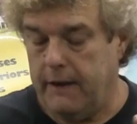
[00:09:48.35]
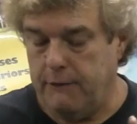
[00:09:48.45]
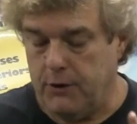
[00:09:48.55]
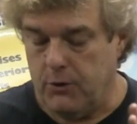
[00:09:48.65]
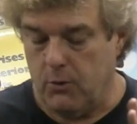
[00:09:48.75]

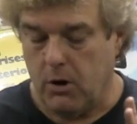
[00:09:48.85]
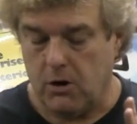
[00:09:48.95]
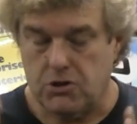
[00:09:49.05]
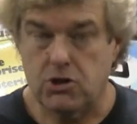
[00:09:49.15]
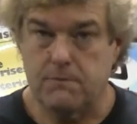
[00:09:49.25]
If you
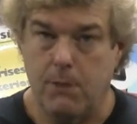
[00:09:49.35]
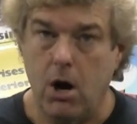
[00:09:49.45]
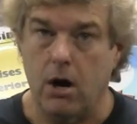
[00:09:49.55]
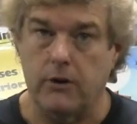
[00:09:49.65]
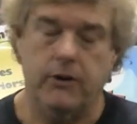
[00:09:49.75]
are
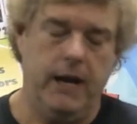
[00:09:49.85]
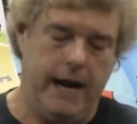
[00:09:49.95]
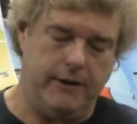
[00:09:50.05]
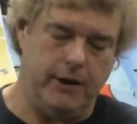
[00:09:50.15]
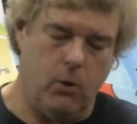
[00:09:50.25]
smart
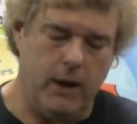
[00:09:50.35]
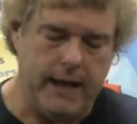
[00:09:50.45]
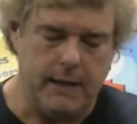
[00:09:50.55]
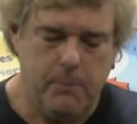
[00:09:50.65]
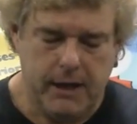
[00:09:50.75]
and you're
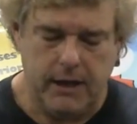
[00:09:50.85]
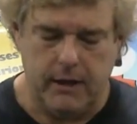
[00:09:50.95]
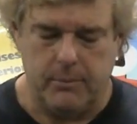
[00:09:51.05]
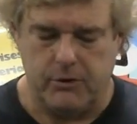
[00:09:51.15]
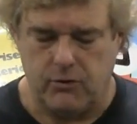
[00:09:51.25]
going out and picking
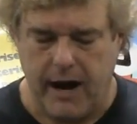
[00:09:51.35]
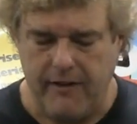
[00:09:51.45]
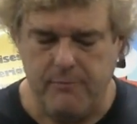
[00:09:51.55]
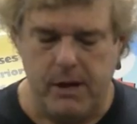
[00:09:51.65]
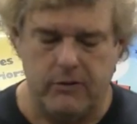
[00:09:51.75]
up a
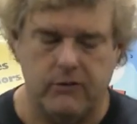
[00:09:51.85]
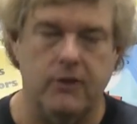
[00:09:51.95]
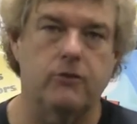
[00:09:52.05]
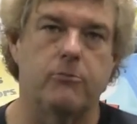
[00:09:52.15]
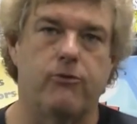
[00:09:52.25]
drive belt
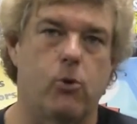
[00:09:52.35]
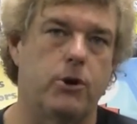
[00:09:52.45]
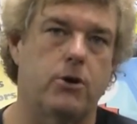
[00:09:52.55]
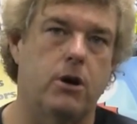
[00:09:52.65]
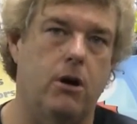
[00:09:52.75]
system
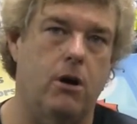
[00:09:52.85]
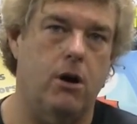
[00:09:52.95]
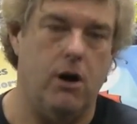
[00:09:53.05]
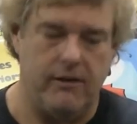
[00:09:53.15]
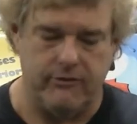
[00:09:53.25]
for your
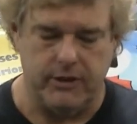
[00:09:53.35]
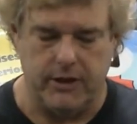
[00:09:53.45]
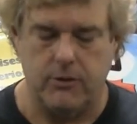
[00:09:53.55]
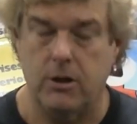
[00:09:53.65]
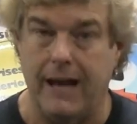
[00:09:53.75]
car off of
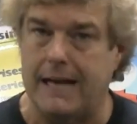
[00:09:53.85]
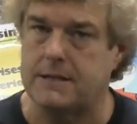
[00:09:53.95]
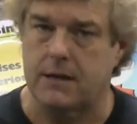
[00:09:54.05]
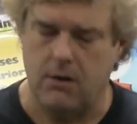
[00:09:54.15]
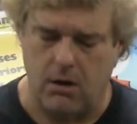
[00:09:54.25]
another classic